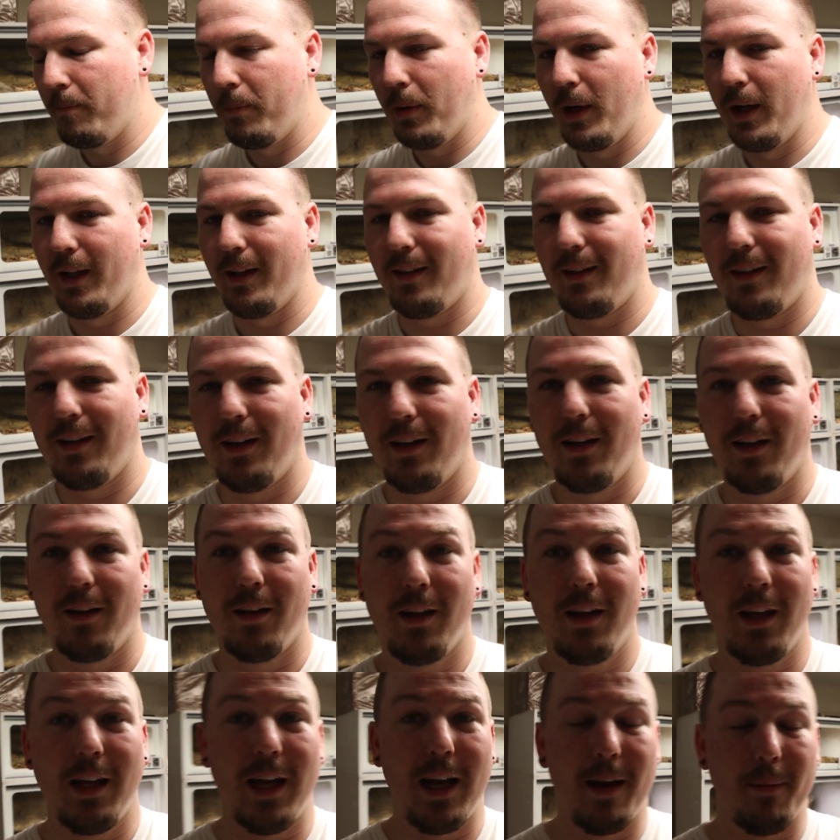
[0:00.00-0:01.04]
But uh,
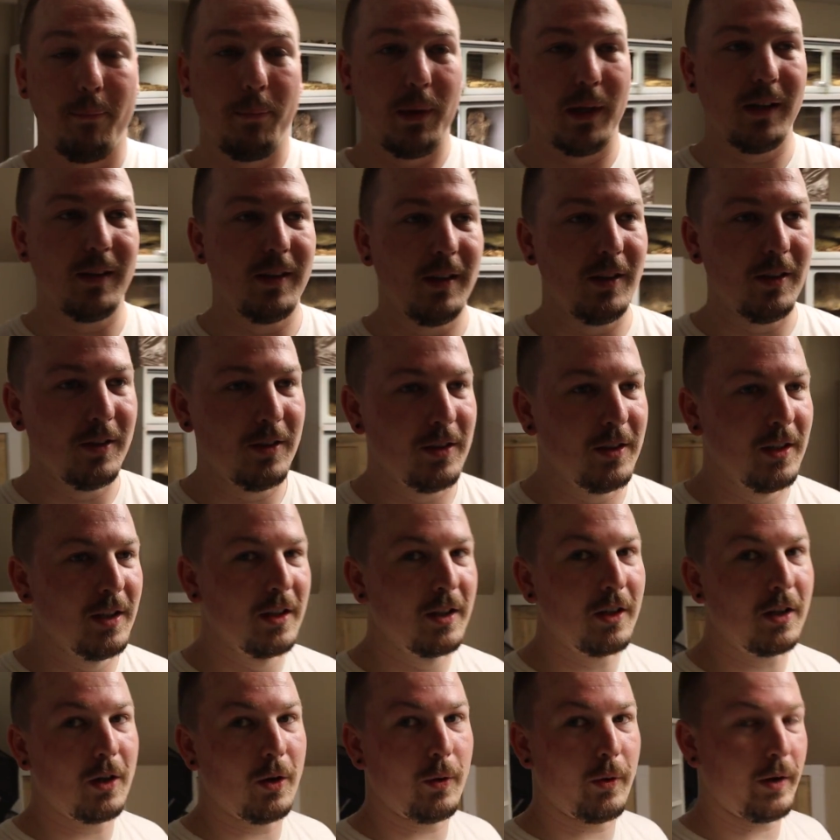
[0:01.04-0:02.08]
yeah, big deal
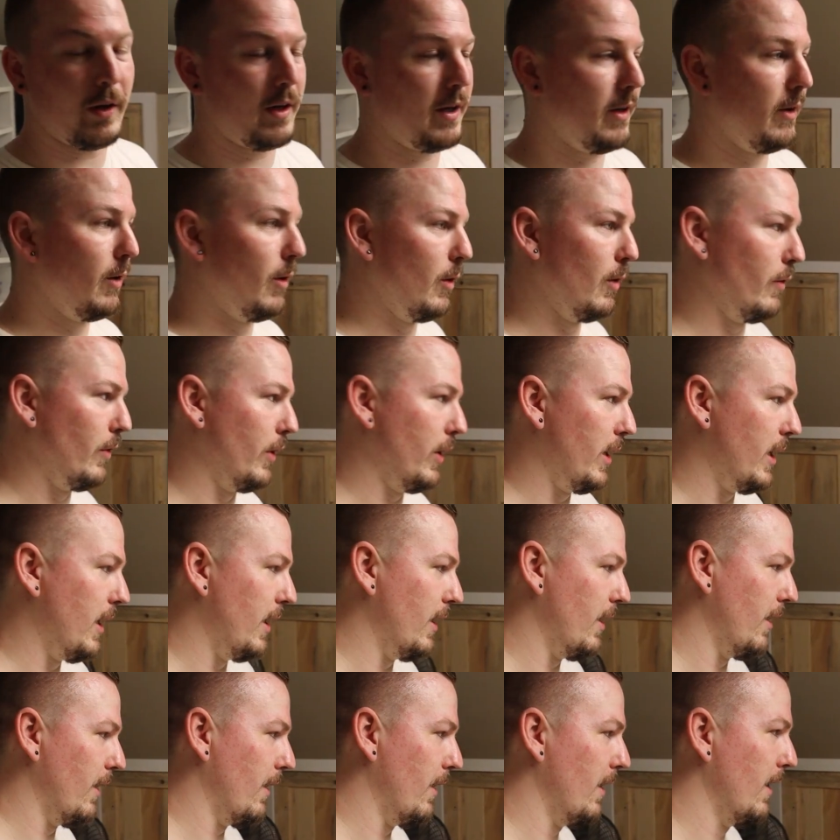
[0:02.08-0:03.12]
going on over
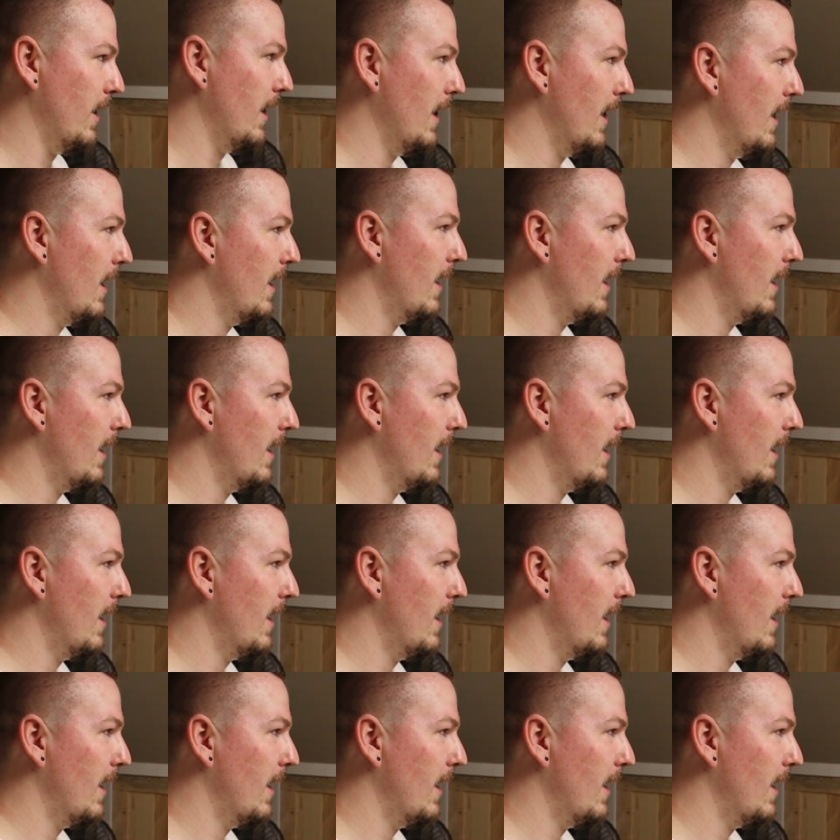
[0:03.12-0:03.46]
here.